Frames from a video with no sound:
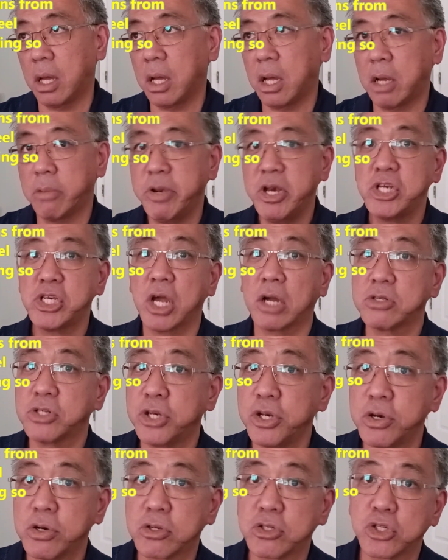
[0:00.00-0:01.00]

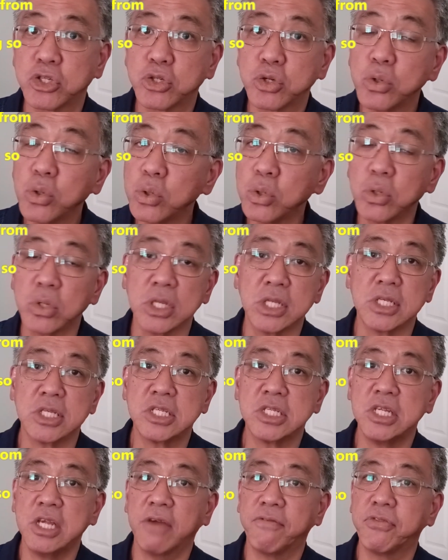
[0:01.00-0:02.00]
to your school
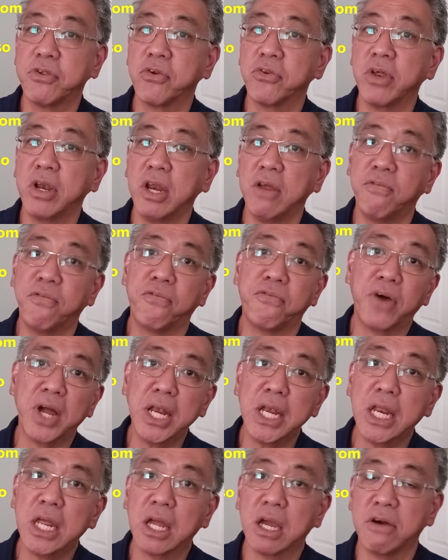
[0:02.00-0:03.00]
and see if there's any
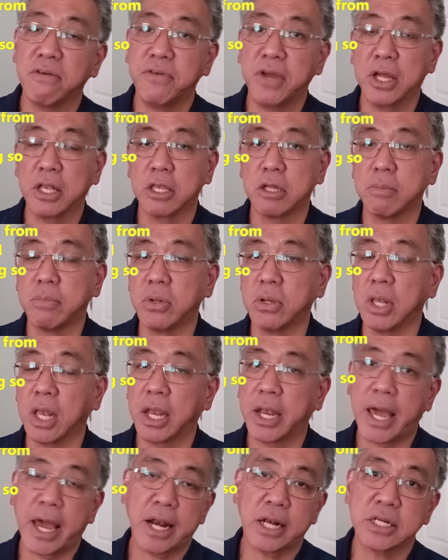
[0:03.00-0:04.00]
funding
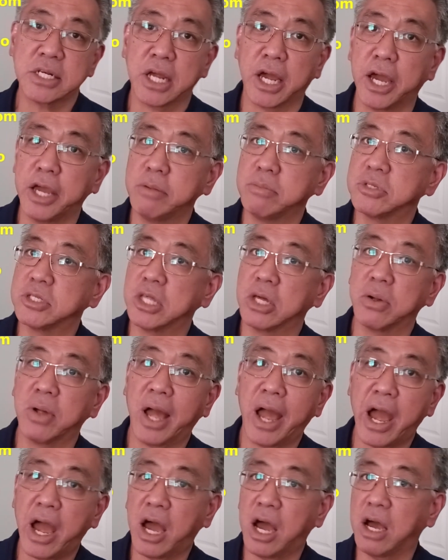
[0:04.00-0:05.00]
available. A lot of times
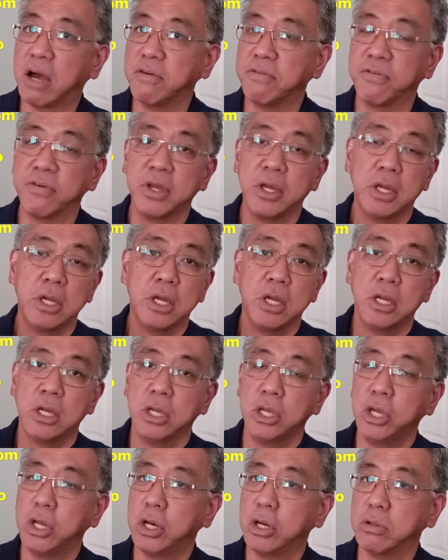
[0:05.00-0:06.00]
they'll have,
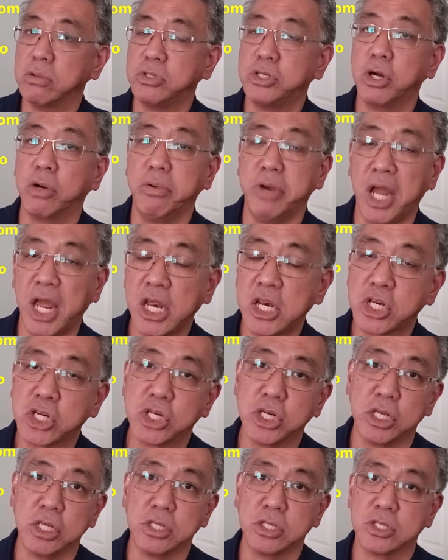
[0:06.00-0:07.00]
you know,
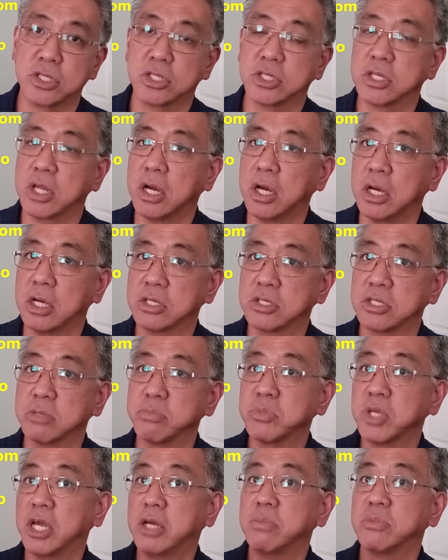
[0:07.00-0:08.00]
donations.
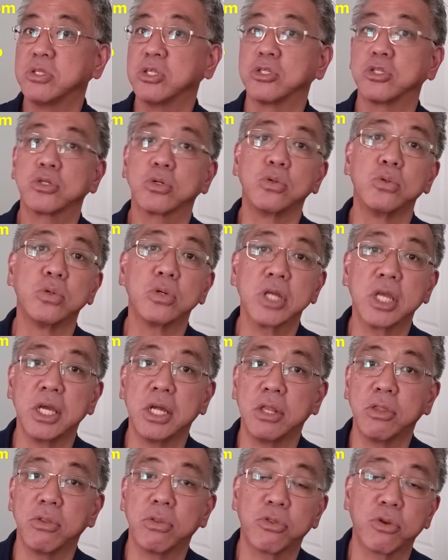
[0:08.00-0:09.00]
Sometimes the school
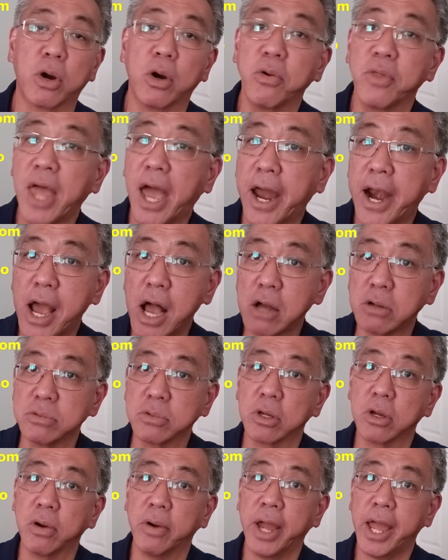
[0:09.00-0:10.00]
can throw that
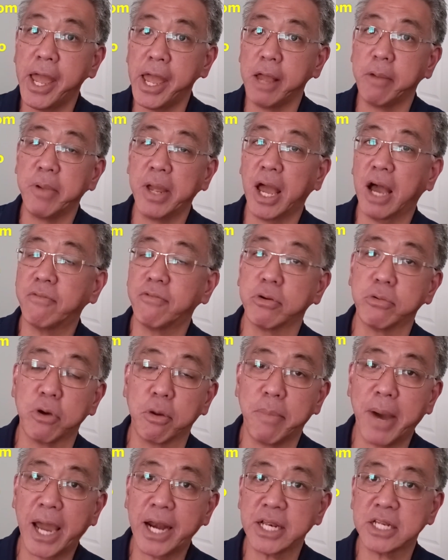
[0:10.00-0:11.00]
out and go, hey, we have a
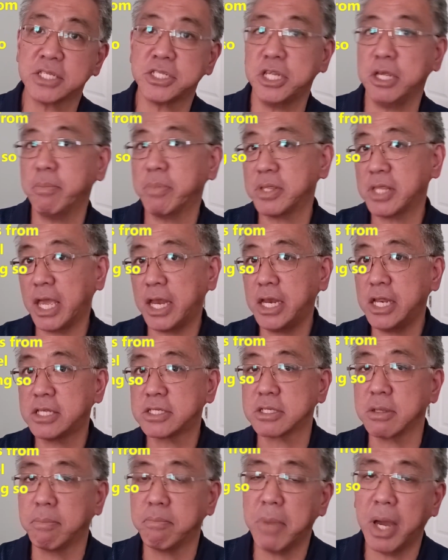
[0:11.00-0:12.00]
robotics team, but they
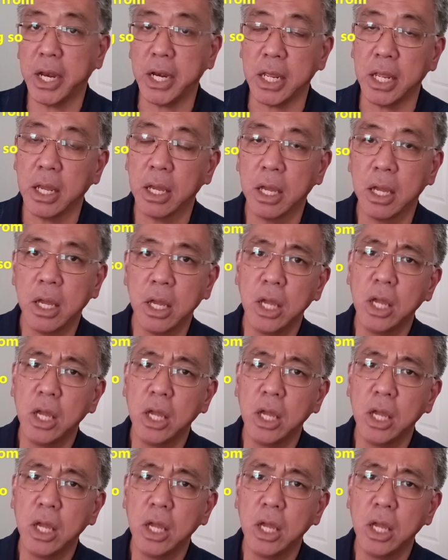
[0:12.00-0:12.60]
need some money.